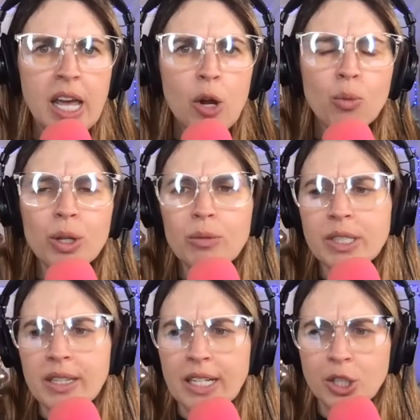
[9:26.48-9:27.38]
really was
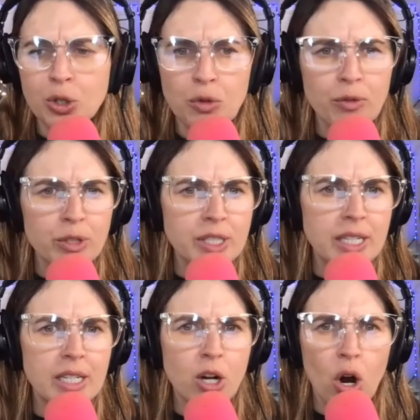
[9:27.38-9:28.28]
in that surfer
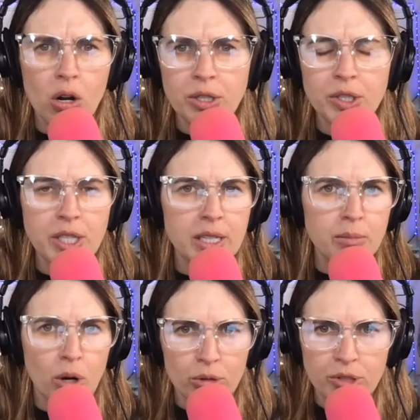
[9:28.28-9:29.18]
scene, car scene,
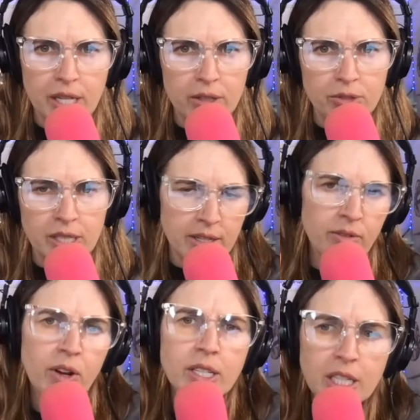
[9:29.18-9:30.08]
motorcycle scene.
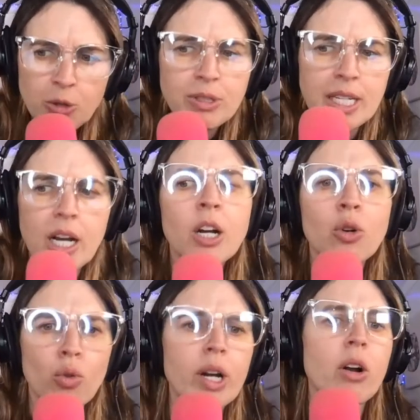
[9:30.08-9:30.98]
Von Dutch was like a
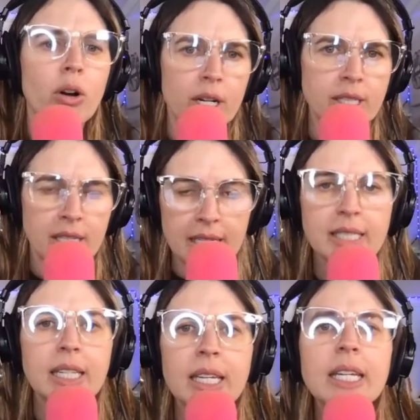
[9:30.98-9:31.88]
great artist. He's
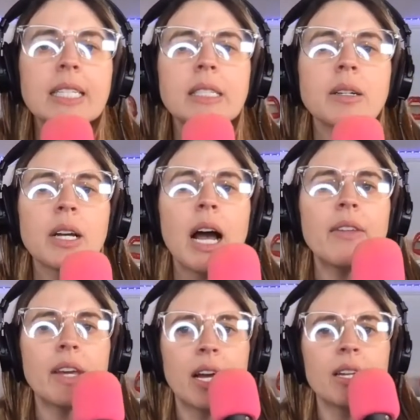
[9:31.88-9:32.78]
the, he's the guy
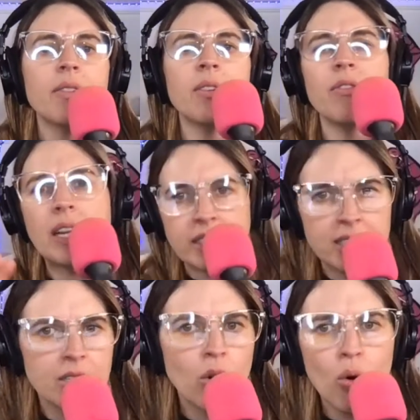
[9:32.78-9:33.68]
that kind of
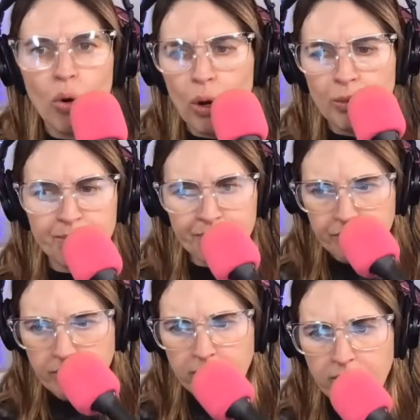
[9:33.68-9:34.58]
invented the whole
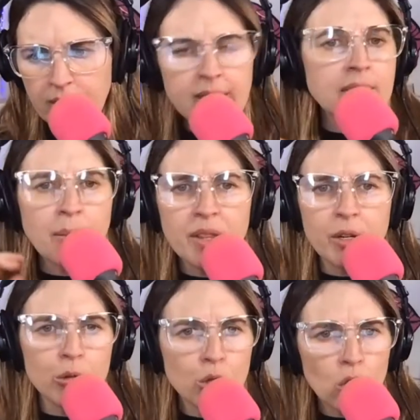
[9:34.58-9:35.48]
some of
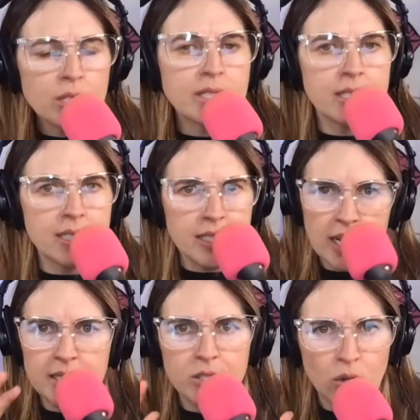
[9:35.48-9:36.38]
their looks, the
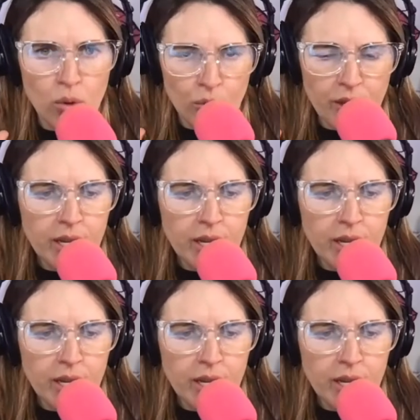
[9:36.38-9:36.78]
designs, the whole thing.